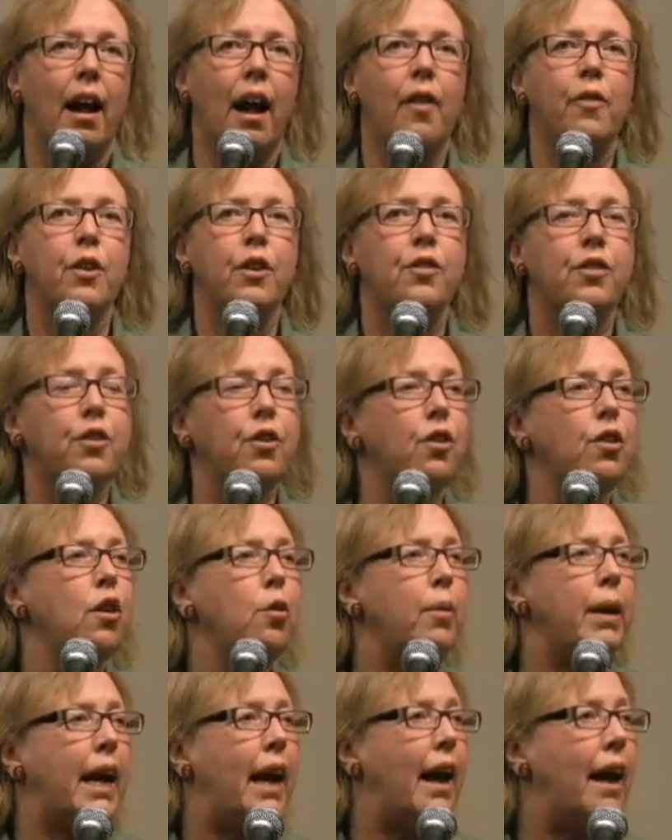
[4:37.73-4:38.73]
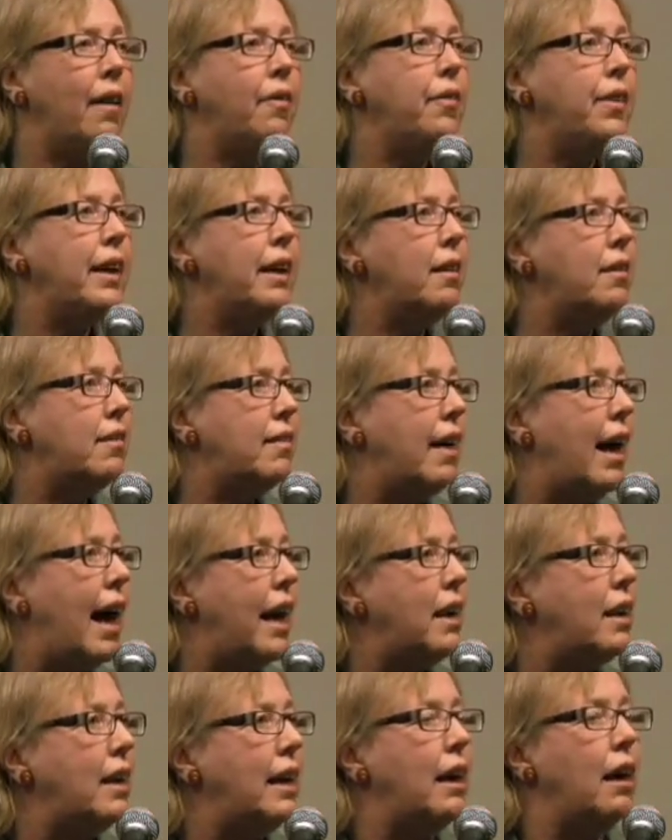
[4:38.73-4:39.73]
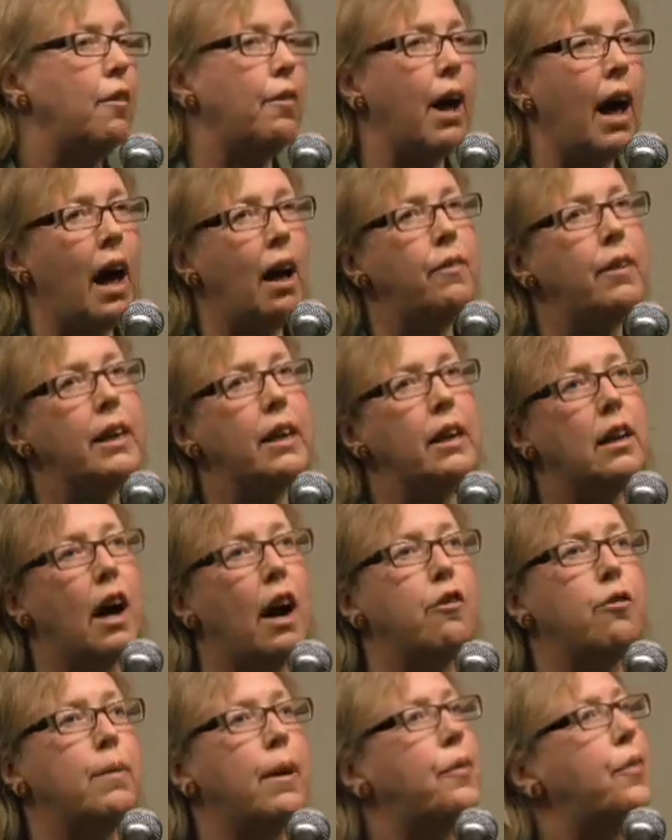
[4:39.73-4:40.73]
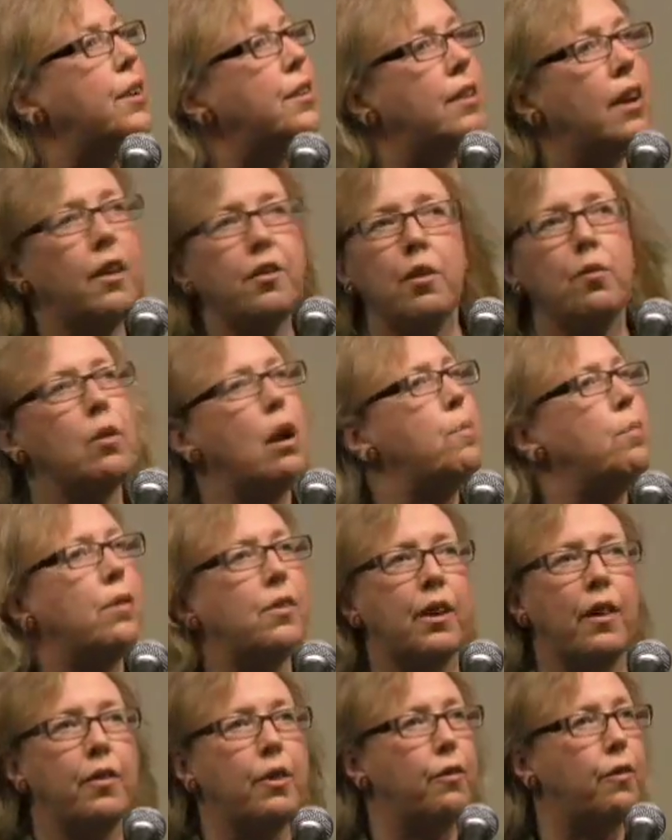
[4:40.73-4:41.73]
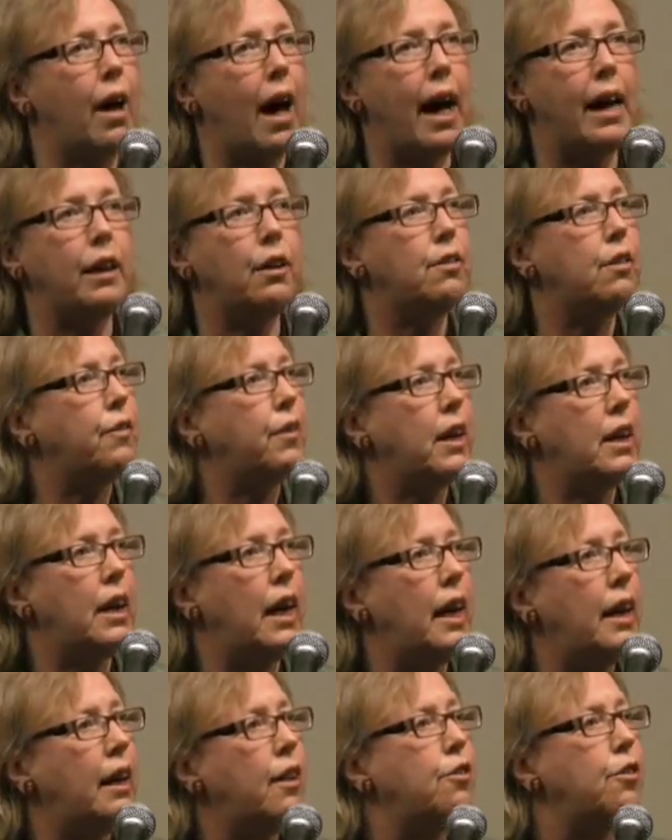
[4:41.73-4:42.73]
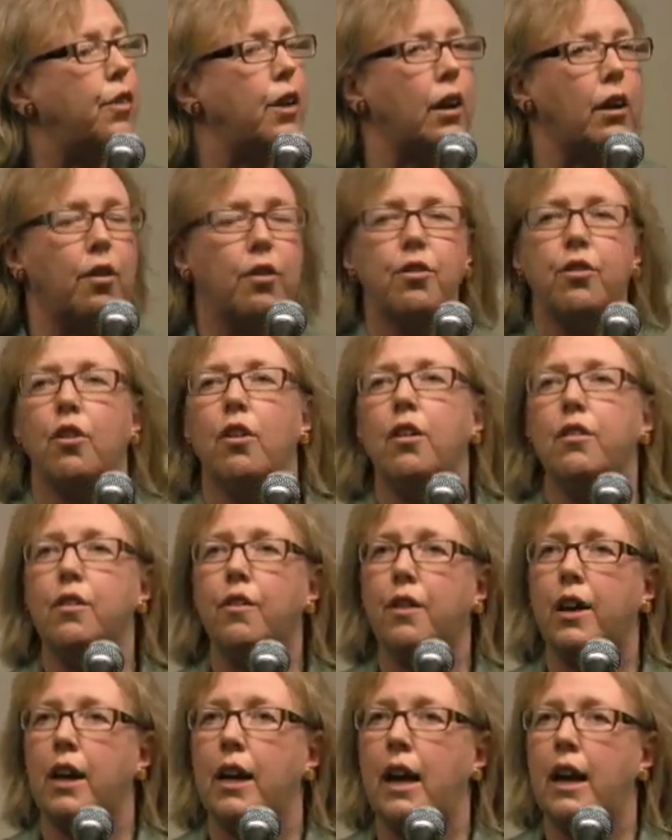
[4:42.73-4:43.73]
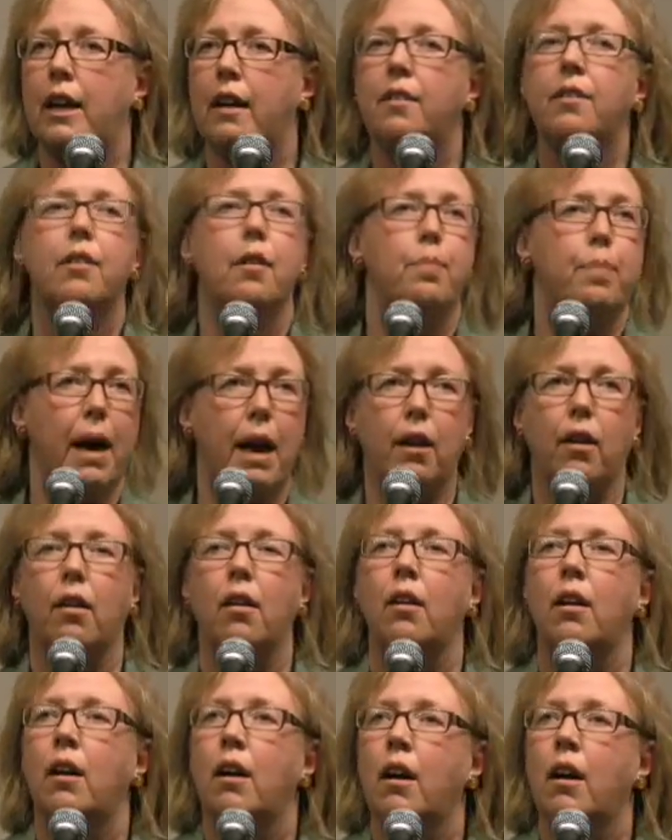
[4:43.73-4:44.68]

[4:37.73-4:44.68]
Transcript: and the sooner we end the insanity of having a government that doesn't represent the values of Canadians or the concerns of Canadians, the better.